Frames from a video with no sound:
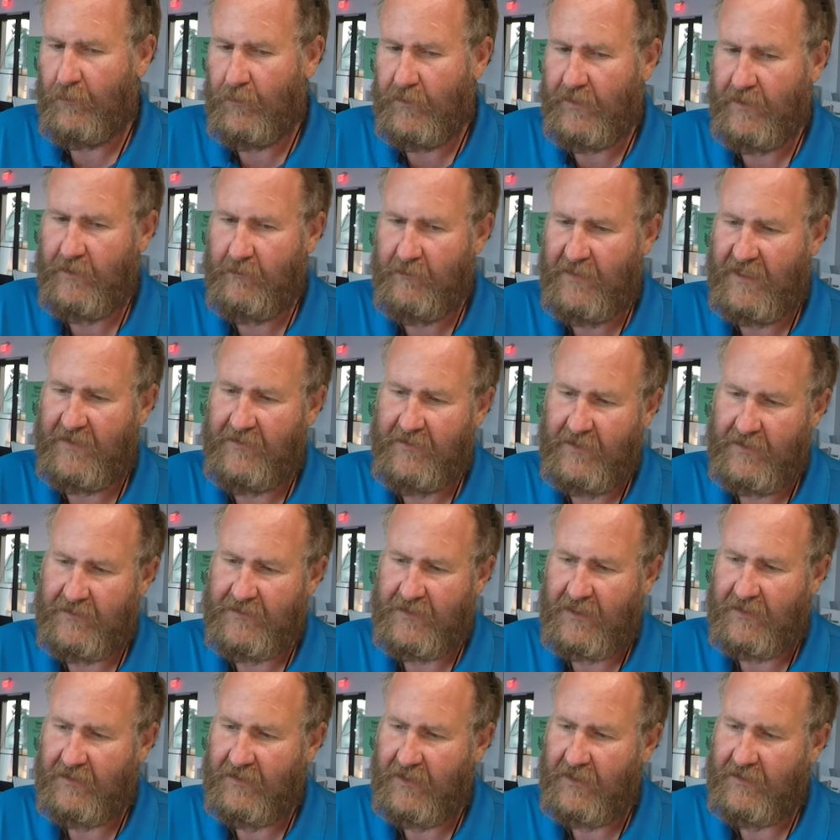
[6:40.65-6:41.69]
One of the main things
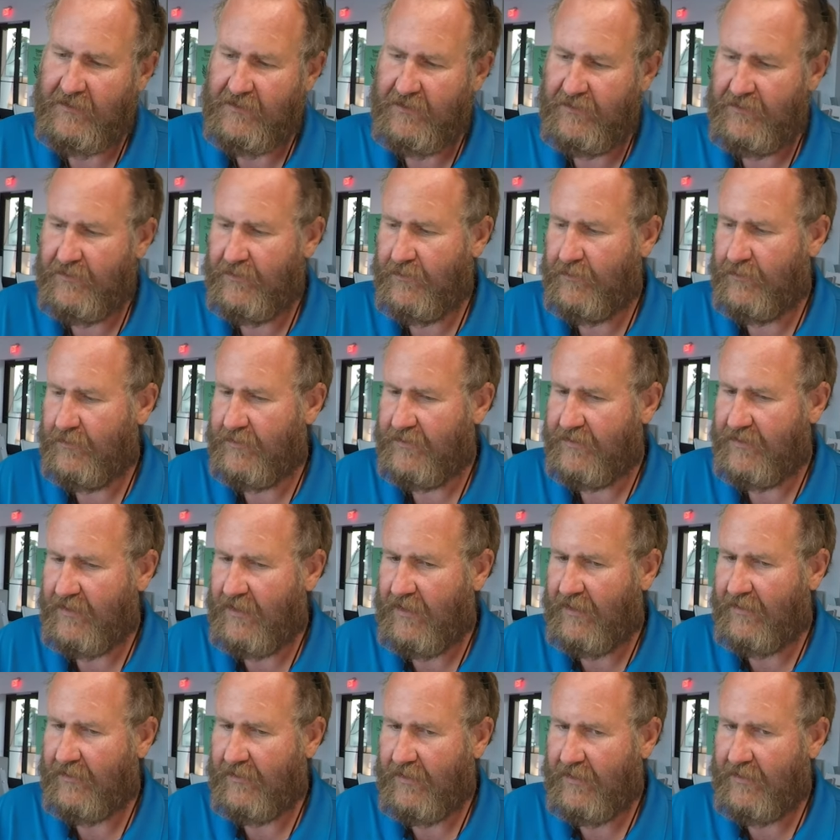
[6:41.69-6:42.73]
I like to do is
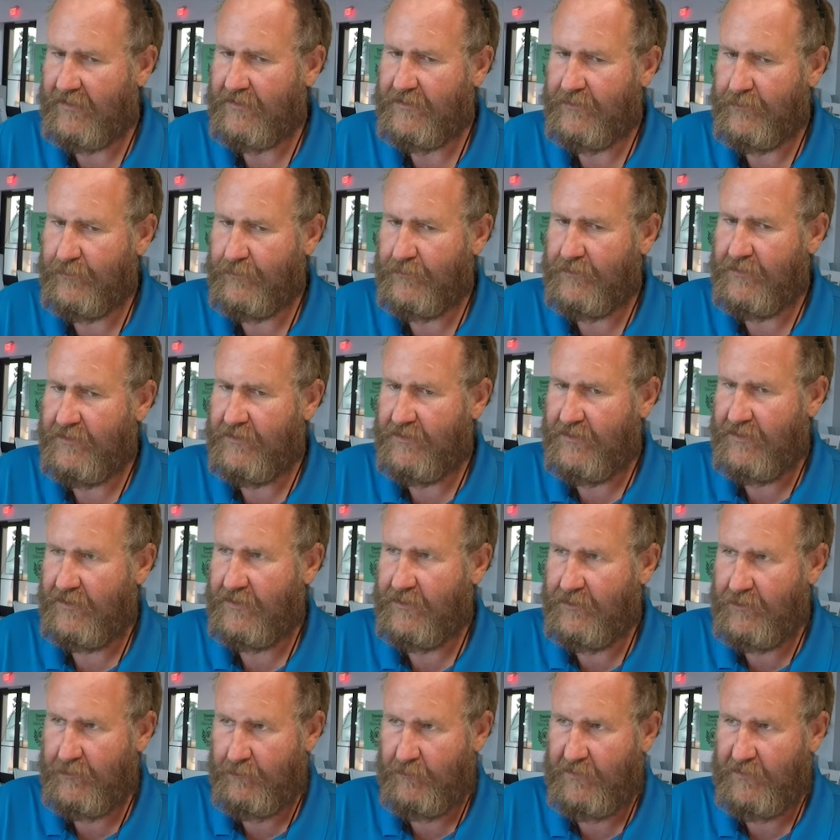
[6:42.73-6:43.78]
I like to teach